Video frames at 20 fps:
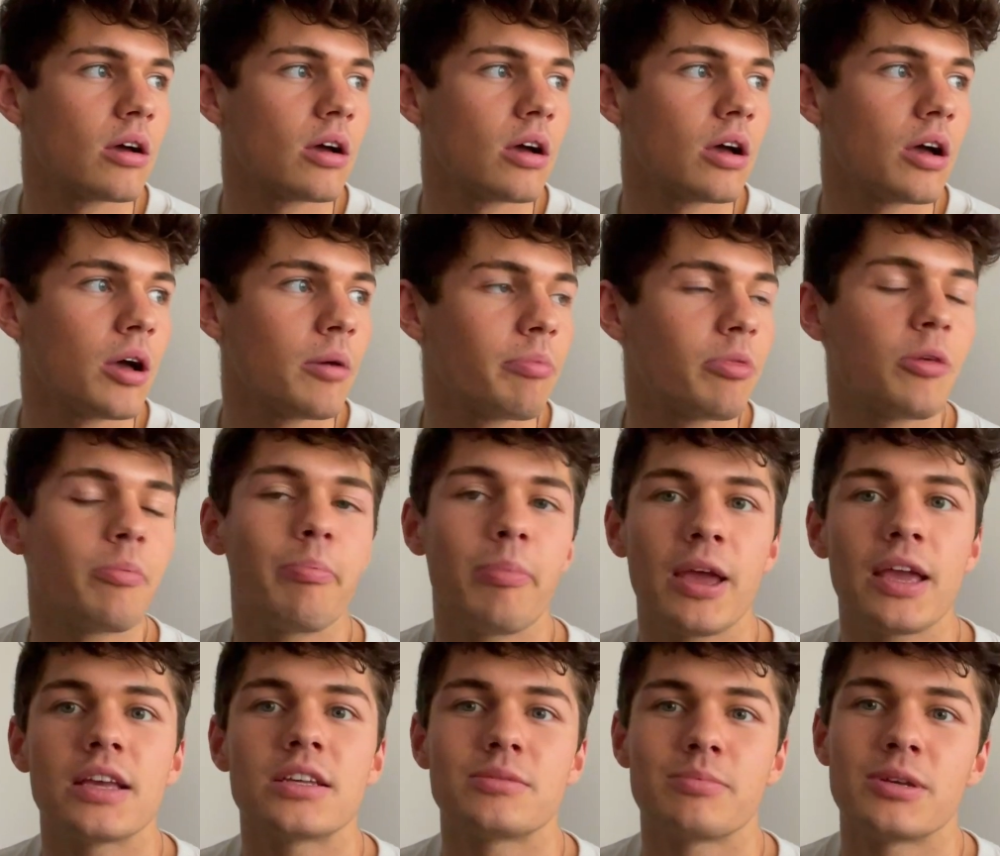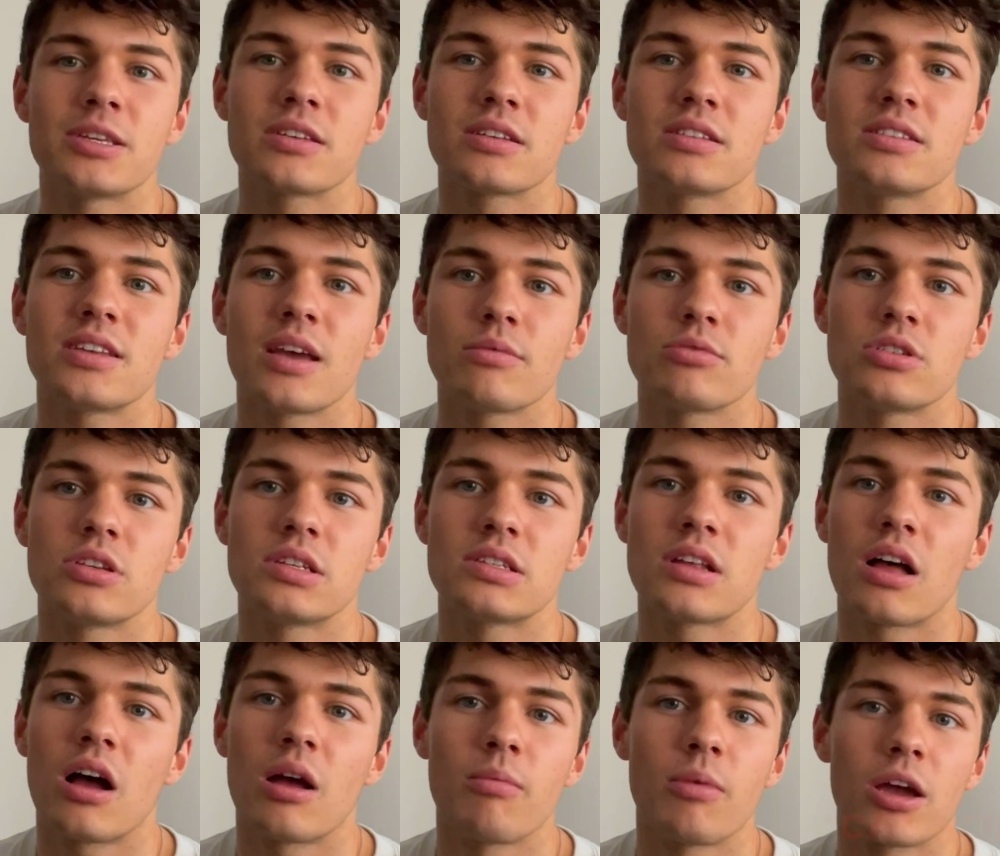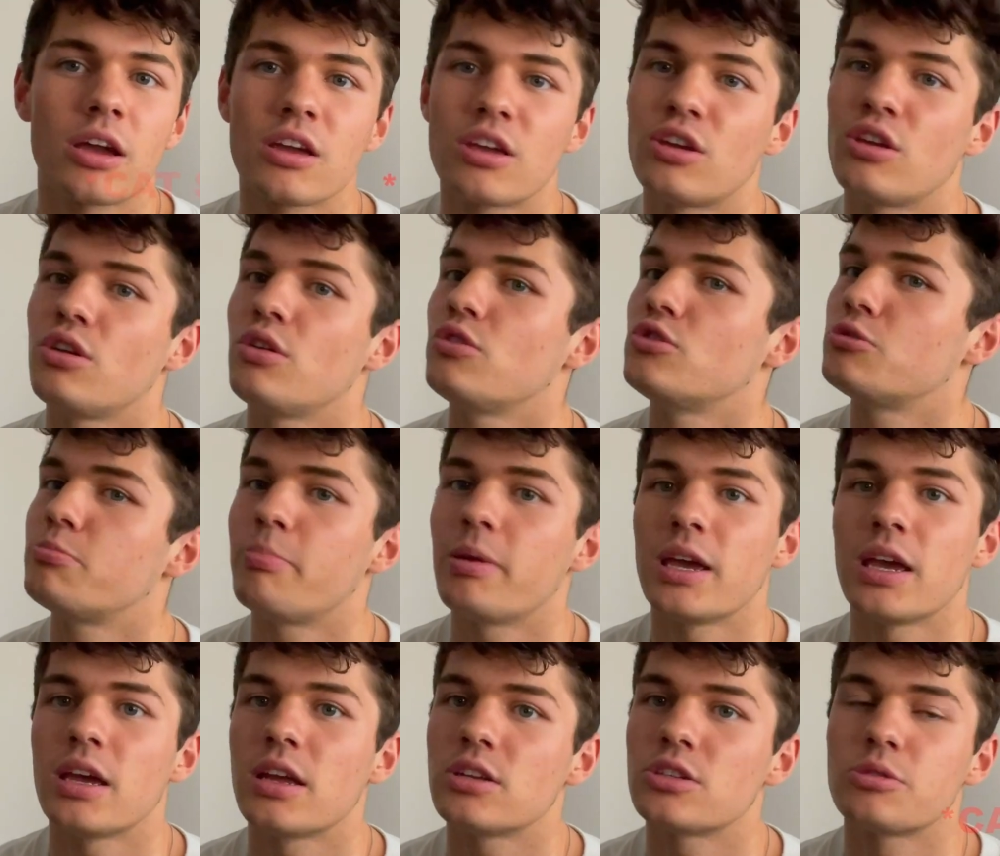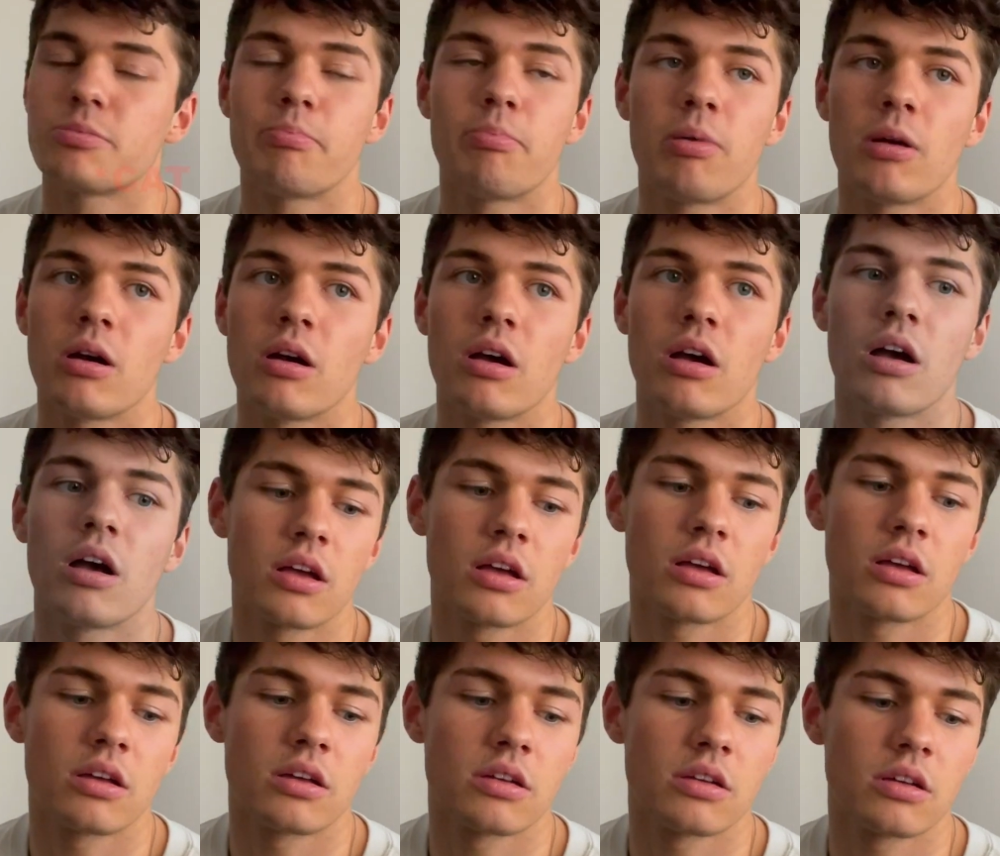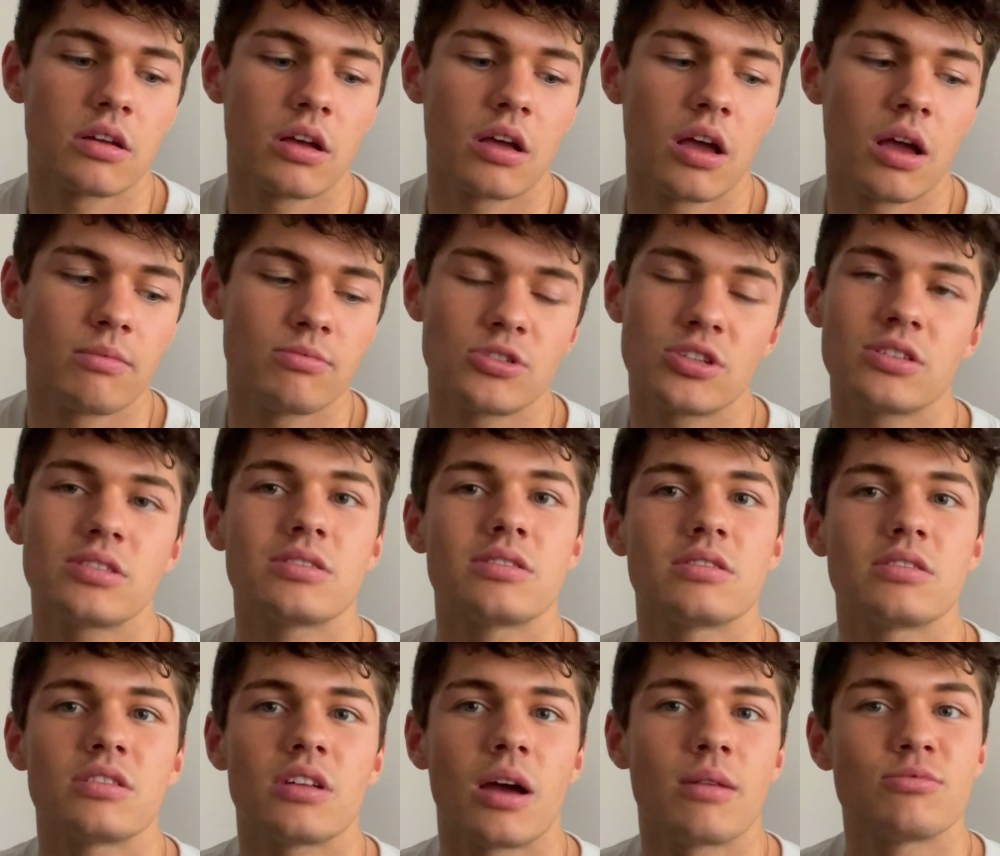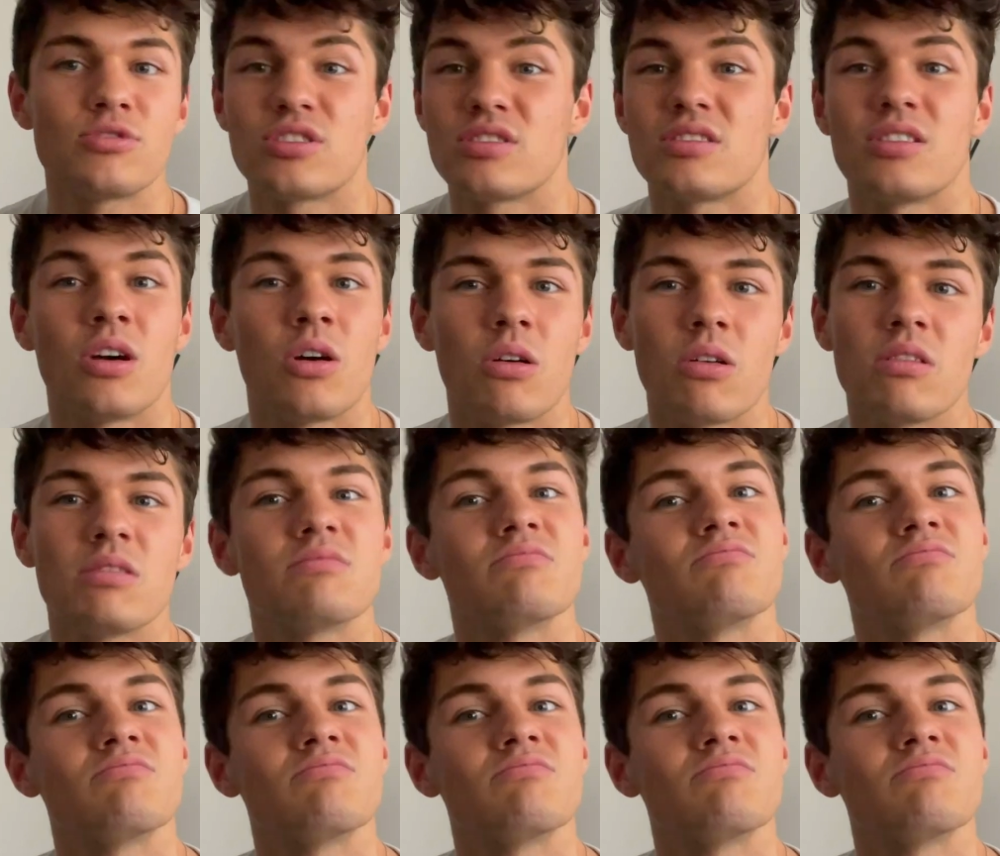the biggest misconception is that I'm like a huge bitch, but I'm just not.